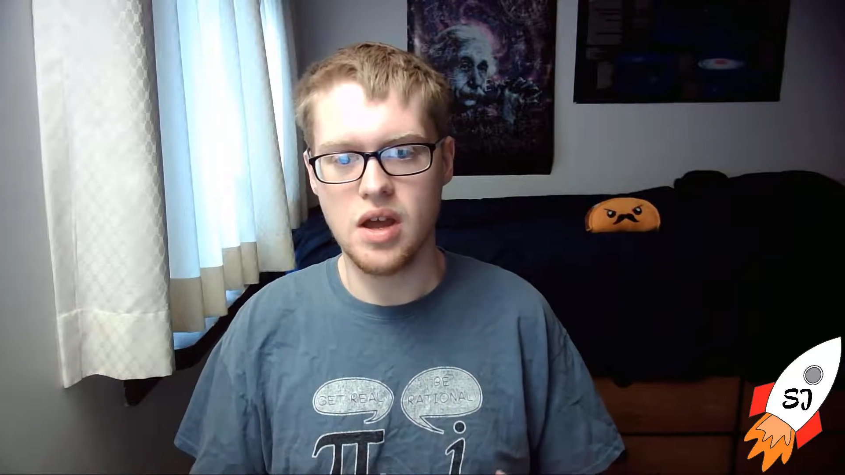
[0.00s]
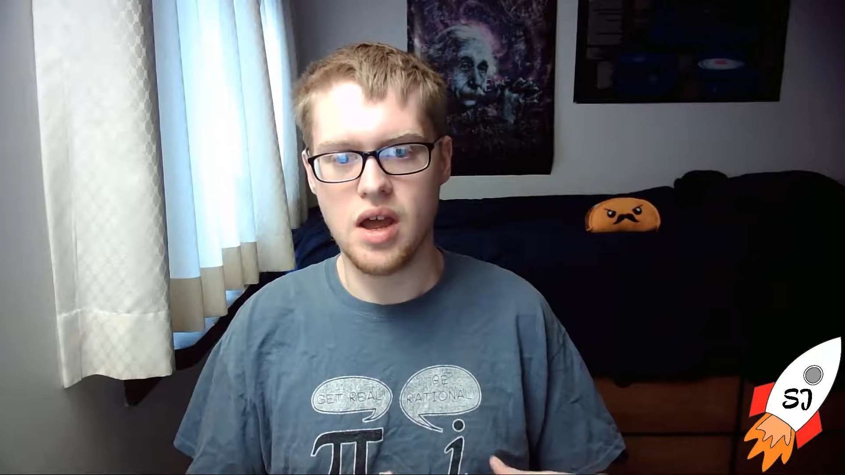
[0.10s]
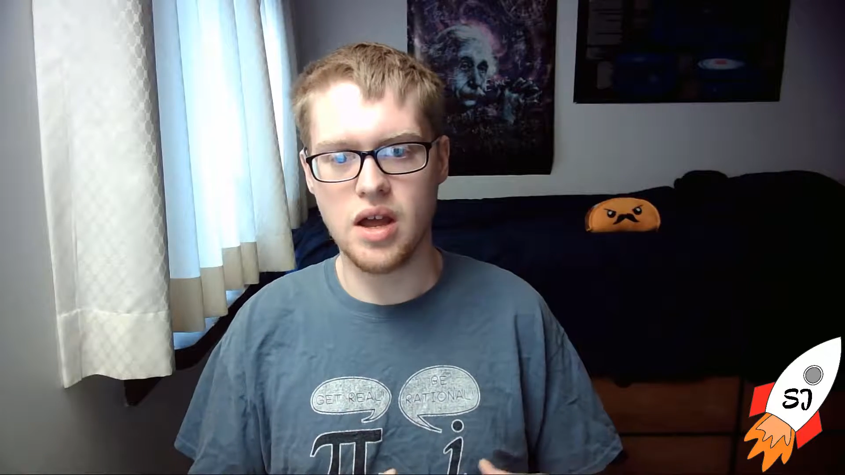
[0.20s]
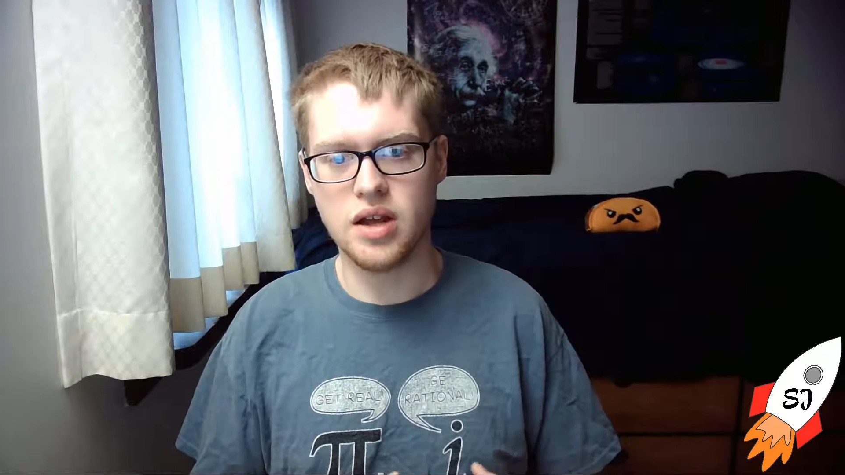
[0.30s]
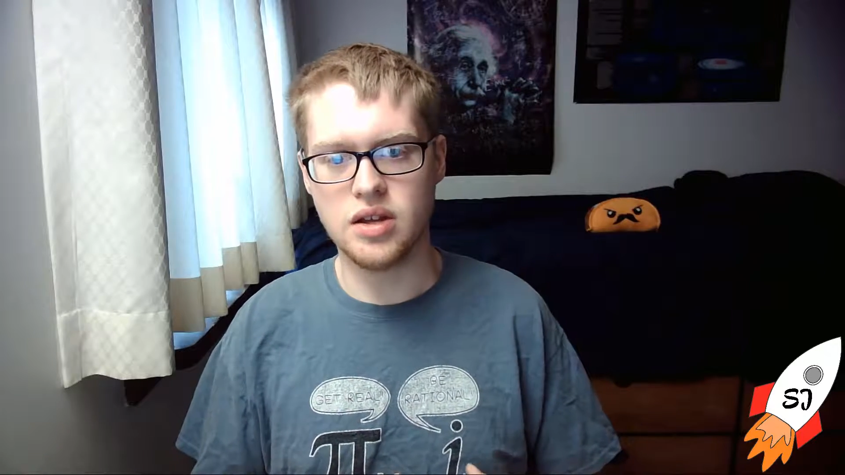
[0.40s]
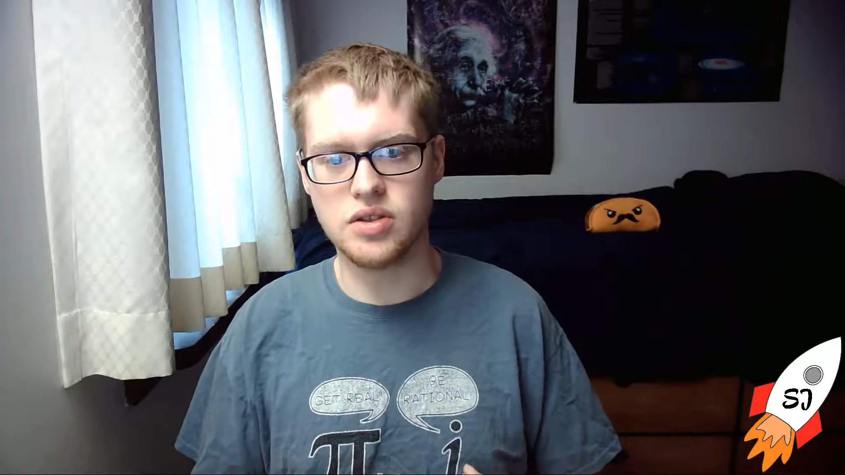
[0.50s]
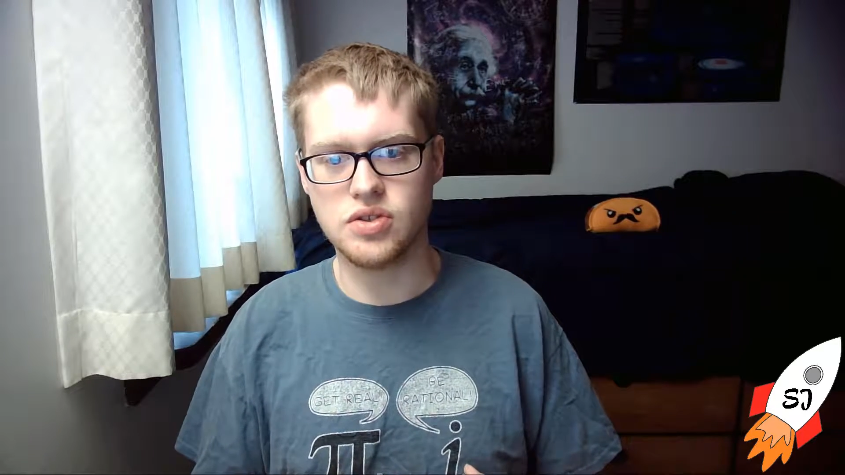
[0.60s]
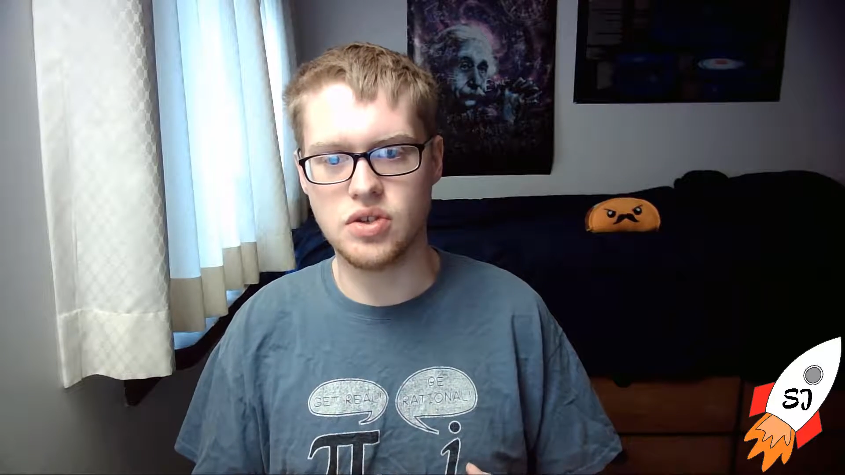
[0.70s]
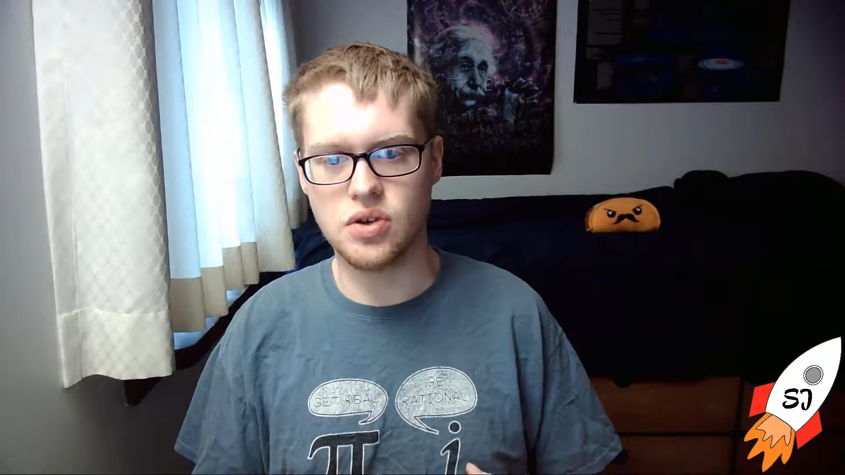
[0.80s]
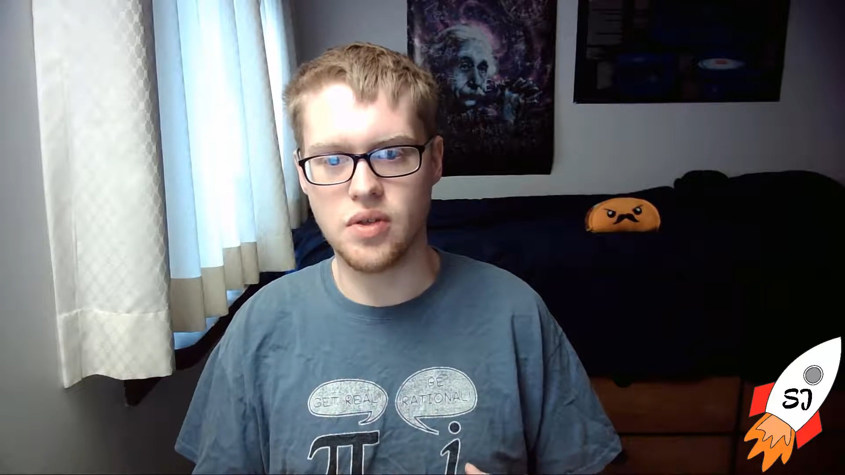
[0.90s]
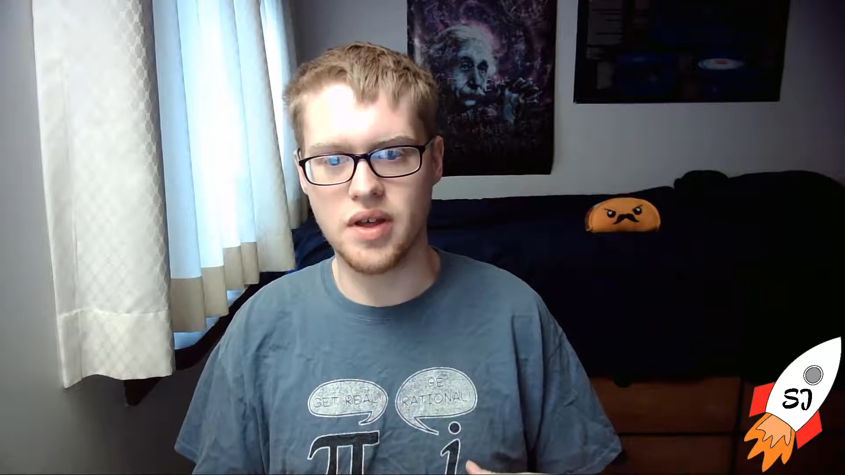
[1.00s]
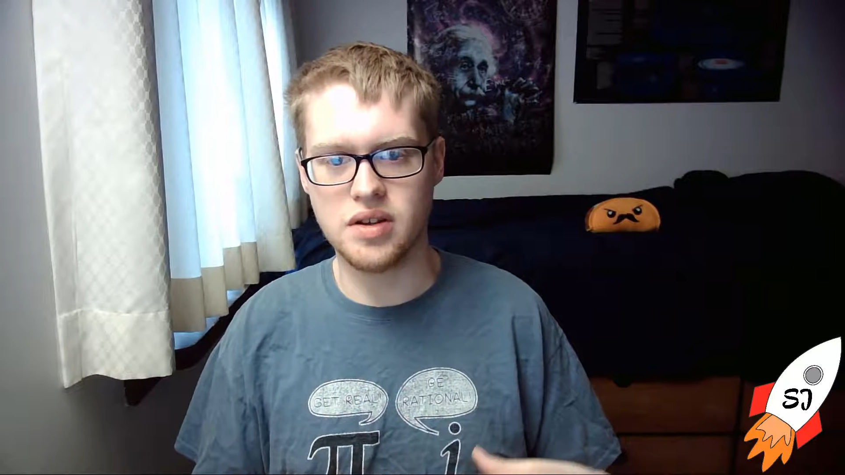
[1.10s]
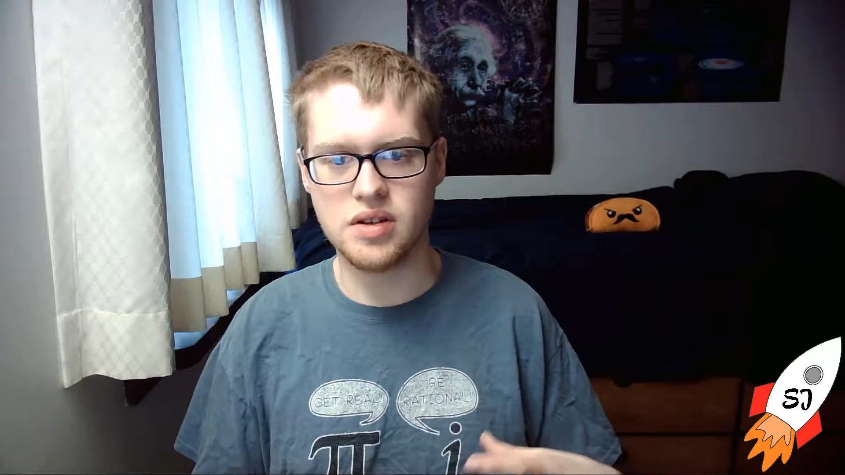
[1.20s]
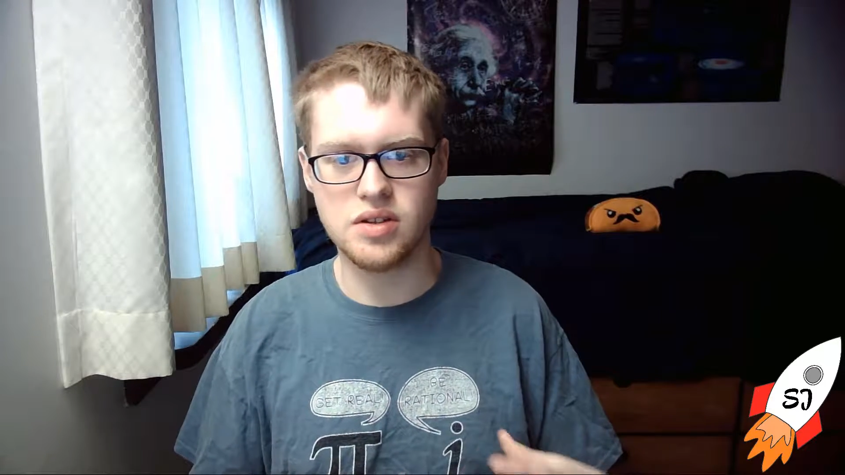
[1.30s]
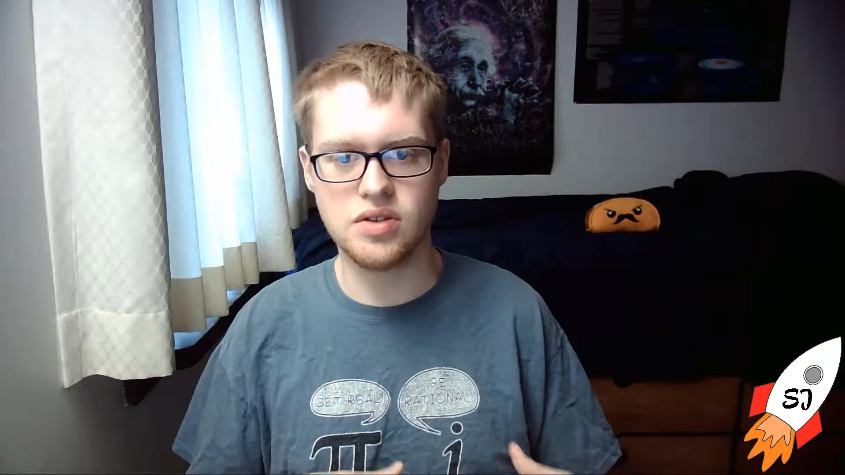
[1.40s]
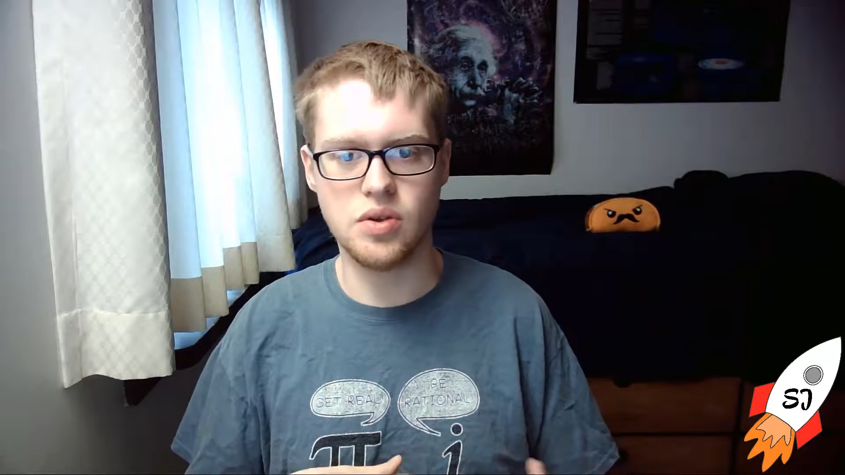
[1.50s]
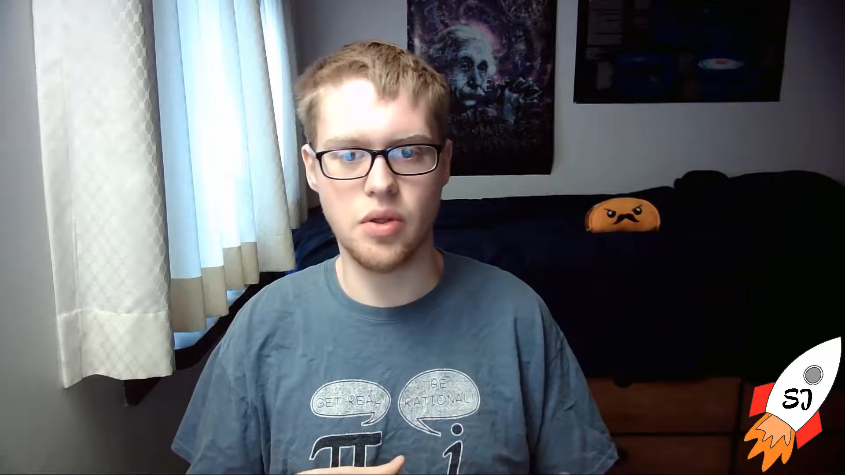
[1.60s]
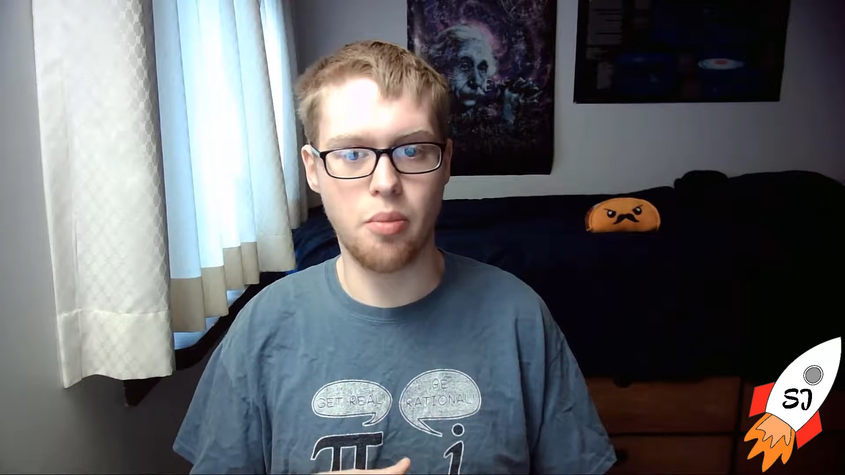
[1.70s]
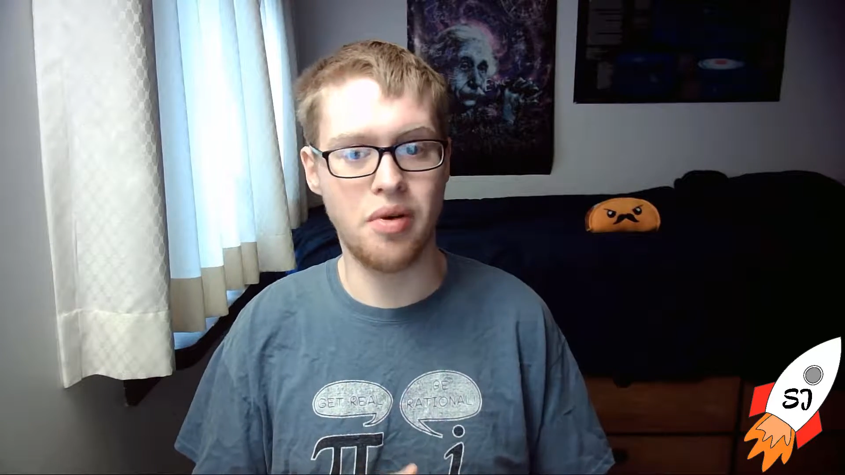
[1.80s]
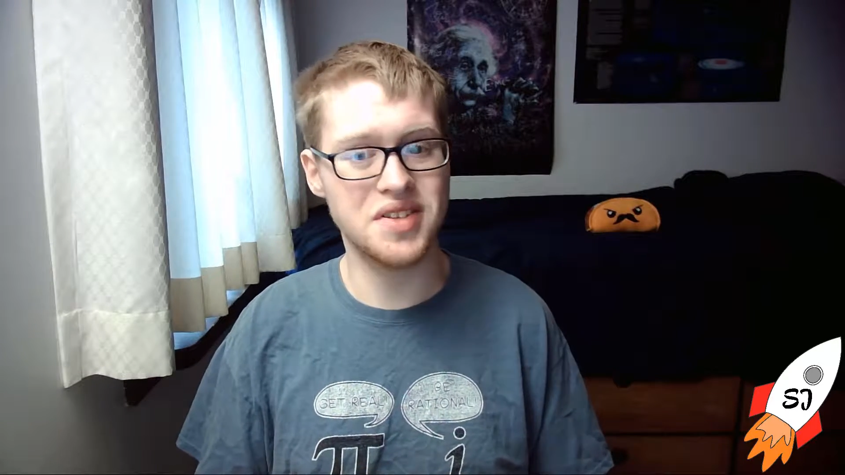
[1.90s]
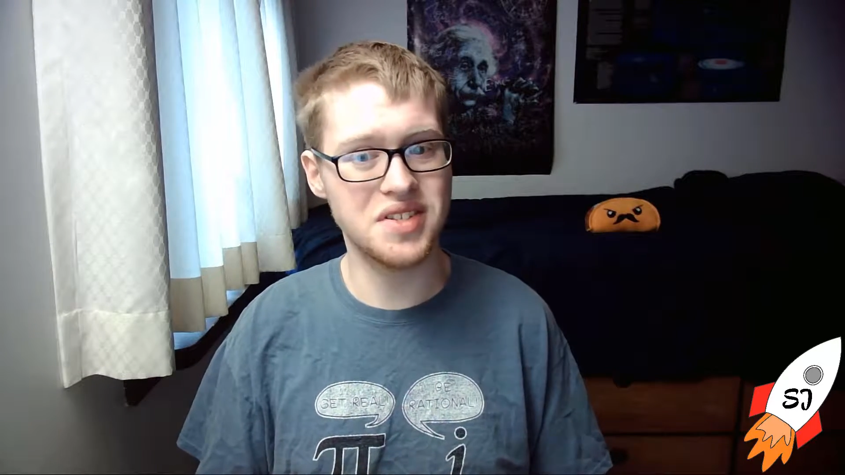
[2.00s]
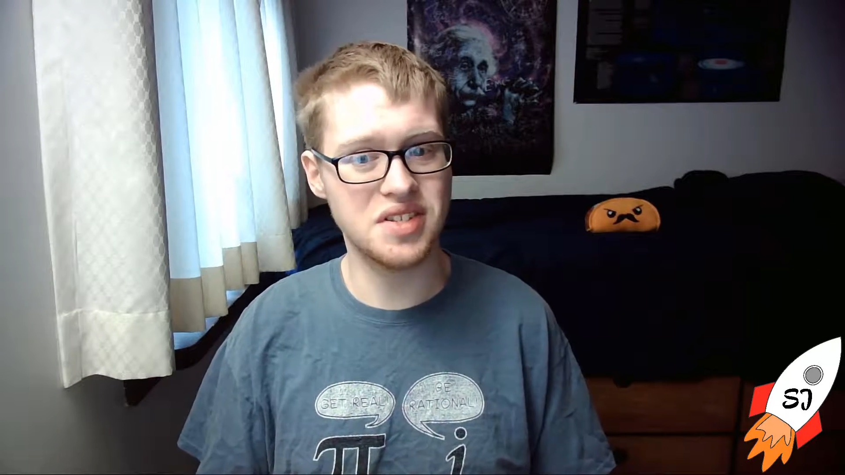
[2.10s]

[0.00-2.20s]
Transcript: And so the presence